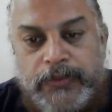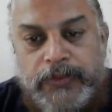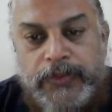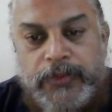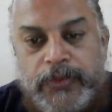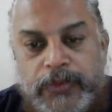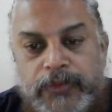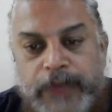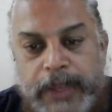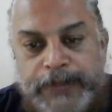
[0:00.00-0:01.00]
2 to
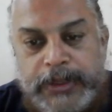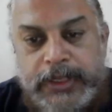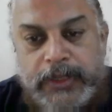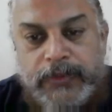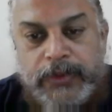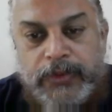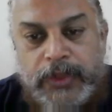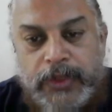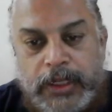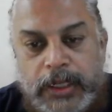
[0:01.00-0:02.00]
5% of the
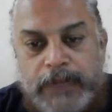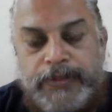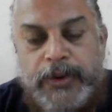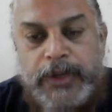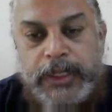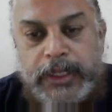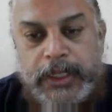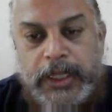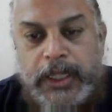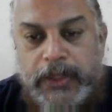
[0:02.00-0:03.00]
total body
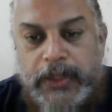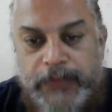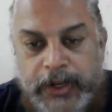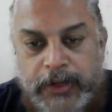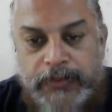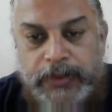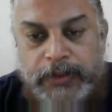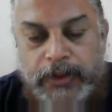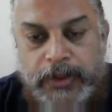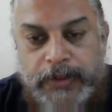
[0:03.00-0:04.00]
weight of the
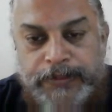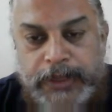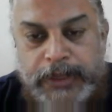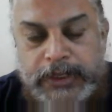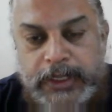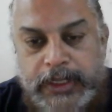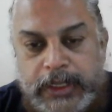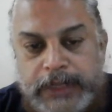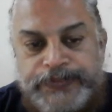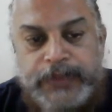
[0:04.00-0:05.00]
person.
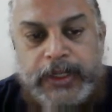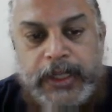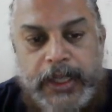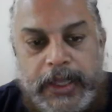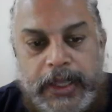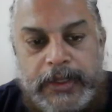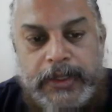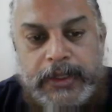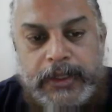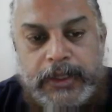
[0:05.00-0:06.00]

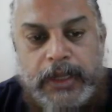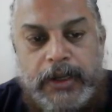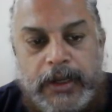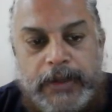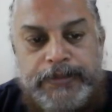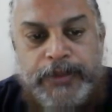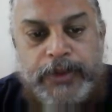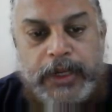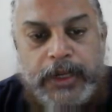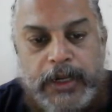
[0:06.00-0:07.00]
The
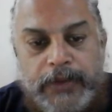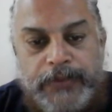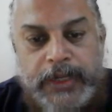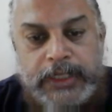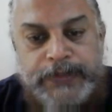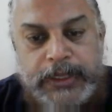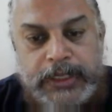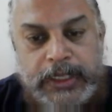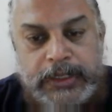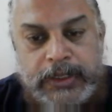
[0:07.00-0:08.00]
portal venous
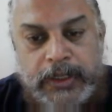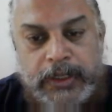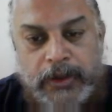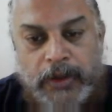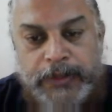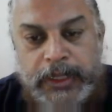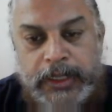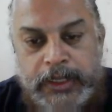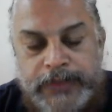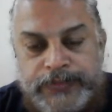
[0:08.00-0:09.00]
pressure is normally
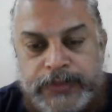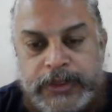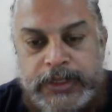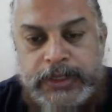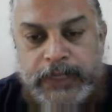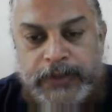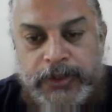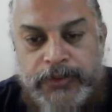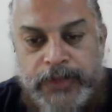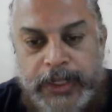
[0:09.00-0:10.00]
7
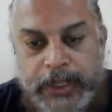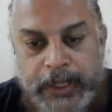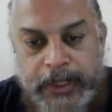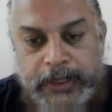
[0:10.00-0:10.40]
to 8